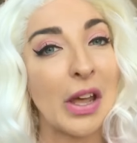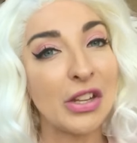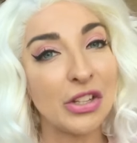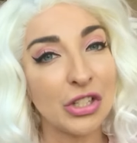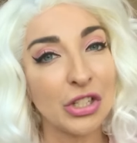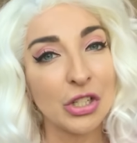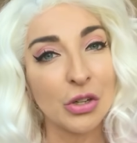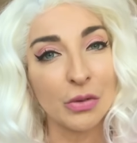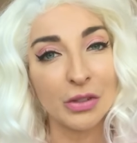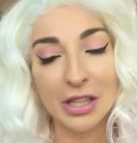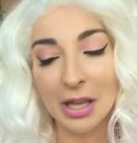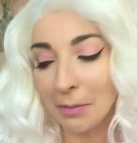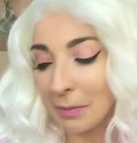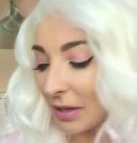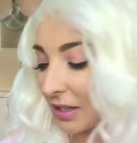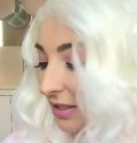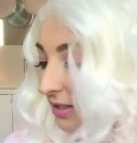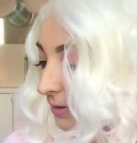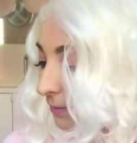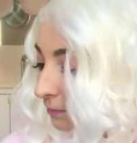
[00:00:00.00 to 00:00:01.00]
And do you know what that
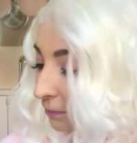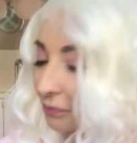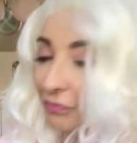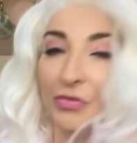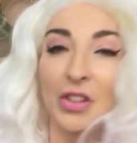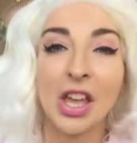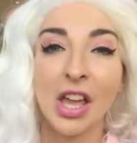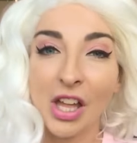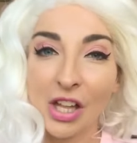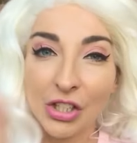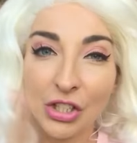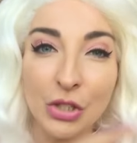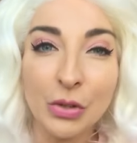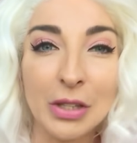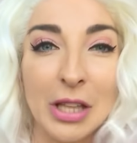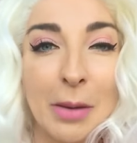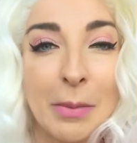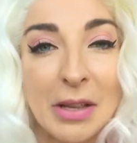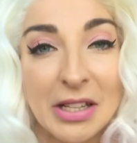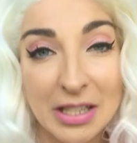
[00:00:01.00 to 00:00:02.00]
means? Do you
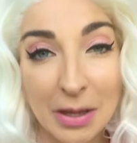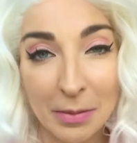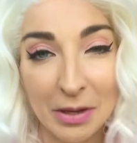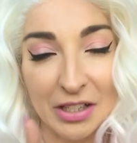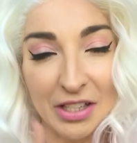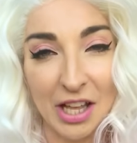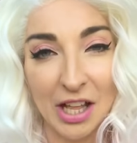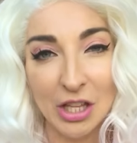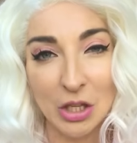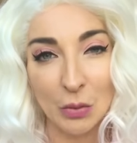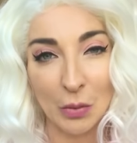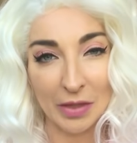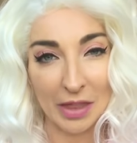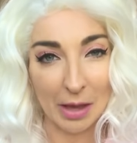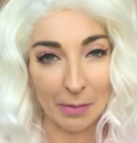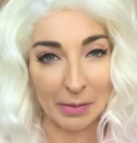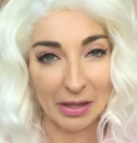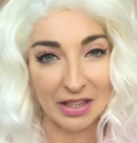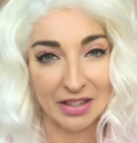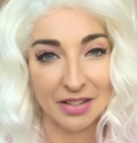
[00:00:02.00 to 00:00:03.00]
know what that means? I'm gonna tell you what
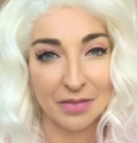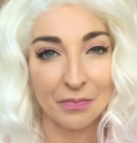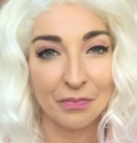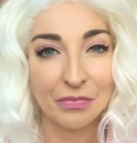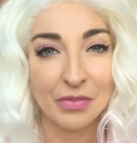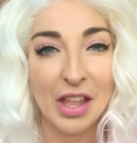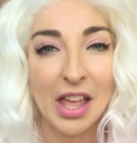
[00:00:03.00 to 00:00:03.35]
that means.